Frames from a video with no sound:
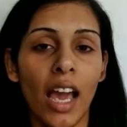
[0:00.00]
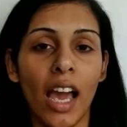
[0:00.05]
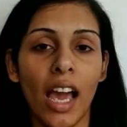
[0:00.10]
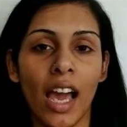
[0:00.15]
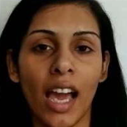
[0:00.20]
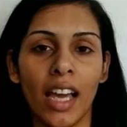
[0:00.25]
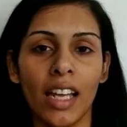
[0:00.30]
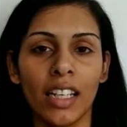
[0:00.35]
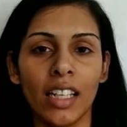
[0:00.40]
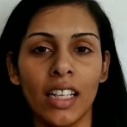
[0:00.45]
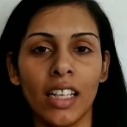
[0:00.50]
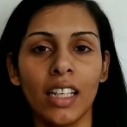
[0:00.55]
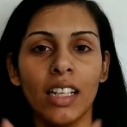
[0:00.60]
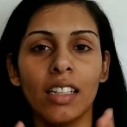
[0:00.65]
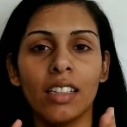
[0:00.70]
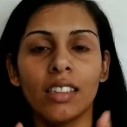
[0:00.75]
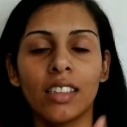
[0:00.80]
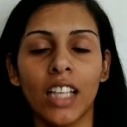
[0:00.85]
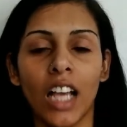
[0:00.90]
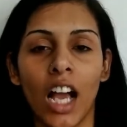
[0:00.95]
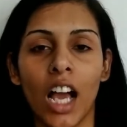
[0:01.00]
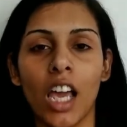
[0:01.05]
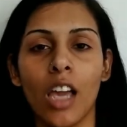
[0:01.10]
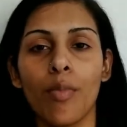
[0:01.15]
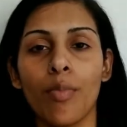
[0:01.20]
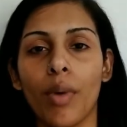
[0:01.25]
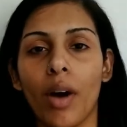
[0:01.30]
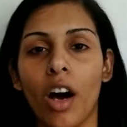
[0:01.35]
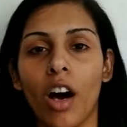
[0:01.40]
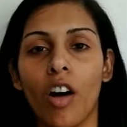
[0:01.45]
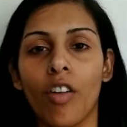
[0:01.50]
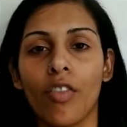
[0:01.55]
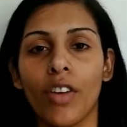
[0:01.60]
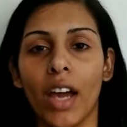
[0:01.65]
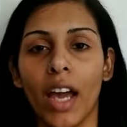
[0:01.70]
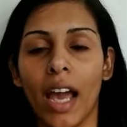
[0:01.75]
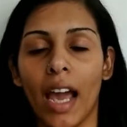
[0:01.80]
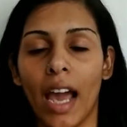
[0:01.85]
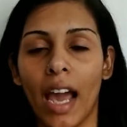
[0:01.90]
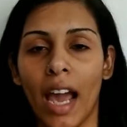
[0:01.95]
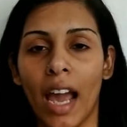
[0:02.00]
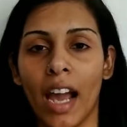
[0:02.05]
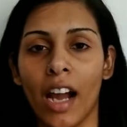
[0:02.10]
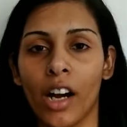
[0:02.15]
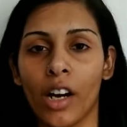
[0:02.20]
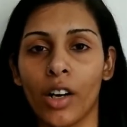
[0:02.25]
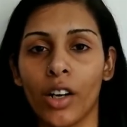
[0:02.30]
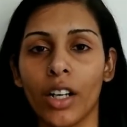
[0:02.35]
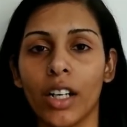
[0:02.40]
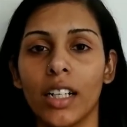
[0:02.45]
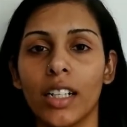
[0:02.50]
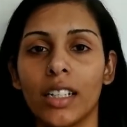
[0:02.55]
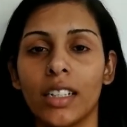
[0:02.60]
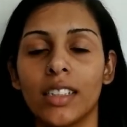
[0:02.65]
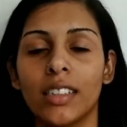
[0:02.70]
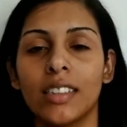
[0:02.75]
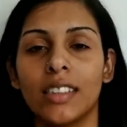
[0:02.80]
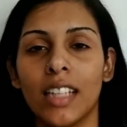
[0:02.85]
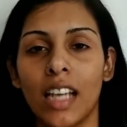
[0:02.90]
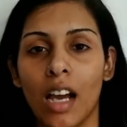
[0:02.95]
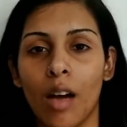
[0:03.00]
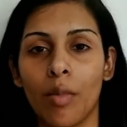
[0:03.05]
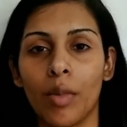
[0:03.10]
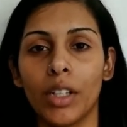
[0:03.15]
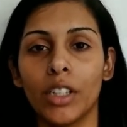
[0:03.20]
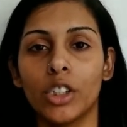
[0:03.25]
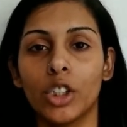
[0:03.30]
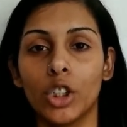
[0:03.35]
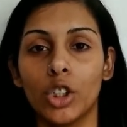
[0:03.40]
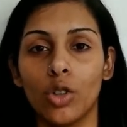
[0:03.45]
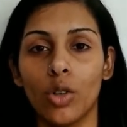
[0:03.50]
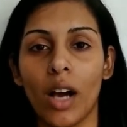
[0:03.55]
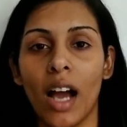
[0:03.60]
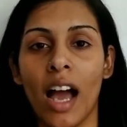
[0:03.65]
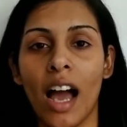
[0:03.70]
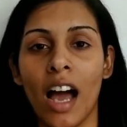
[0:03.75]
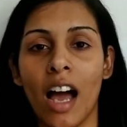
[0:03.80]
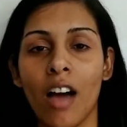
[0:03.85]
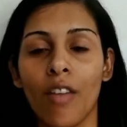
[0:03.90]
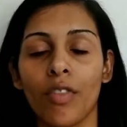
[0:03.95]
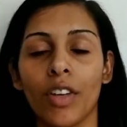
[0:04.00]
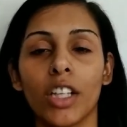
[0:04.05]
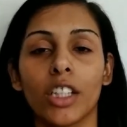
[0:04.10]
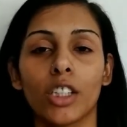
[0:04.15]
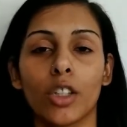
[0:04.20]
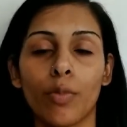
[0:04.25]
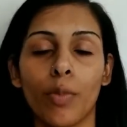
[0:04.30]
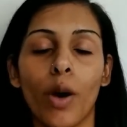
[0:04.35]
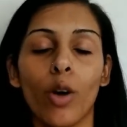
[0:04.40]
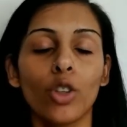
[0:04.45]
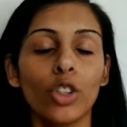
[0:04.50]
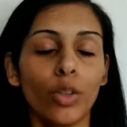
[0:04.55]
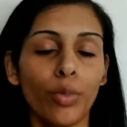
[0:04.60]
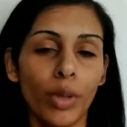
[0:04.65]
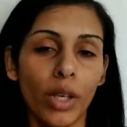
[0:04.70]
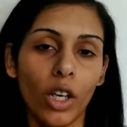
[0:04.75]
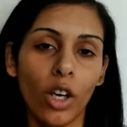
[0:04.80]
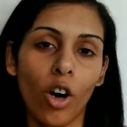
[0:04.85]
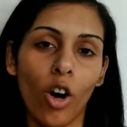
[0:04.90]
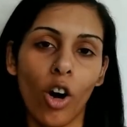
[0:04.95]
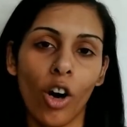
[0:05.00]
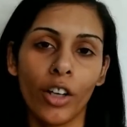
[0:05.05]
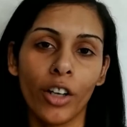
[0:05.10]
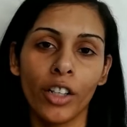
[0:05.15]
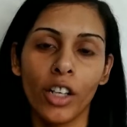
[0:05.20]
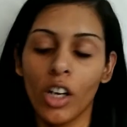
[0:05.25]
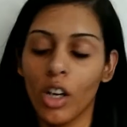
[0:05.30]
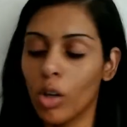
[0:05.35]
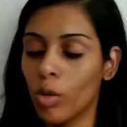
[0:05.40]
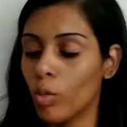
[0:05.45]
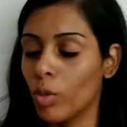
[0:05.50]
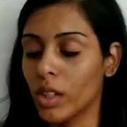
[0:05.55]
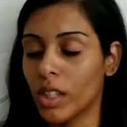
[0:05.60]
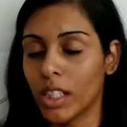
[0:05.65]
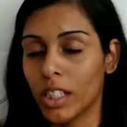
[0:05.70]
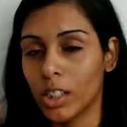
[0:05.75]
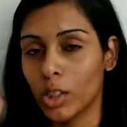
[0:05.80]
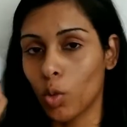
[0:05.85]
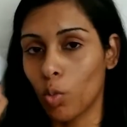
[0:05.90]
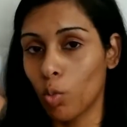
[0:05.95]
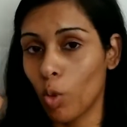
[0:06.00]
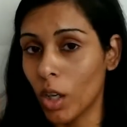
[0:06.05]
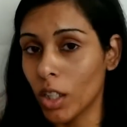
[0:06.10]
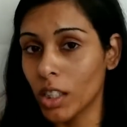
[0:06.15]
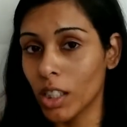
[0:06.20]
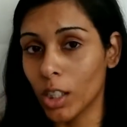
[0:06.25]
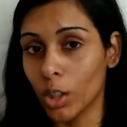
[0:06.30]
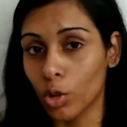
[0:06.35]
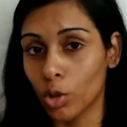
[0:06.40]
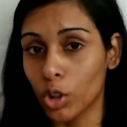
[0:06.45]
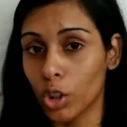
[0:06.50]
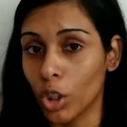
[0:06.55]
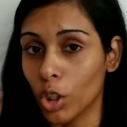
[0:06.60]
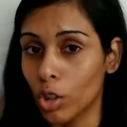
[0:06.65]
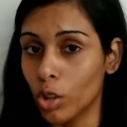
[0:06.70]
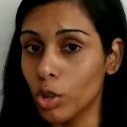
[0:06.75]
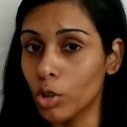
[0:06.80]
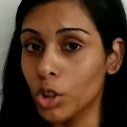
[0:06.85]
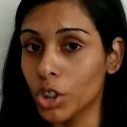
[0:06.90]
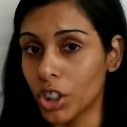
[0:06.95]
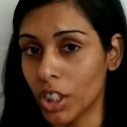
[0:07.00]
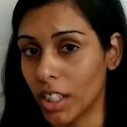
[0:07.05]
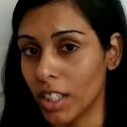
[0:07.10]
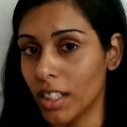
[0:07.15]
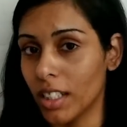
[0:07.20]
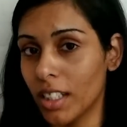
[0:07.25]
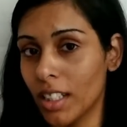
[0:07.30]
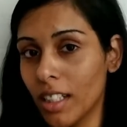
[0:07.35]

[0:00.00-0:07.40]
Any type of hair damage you have is supposed to be gone with this one little solution.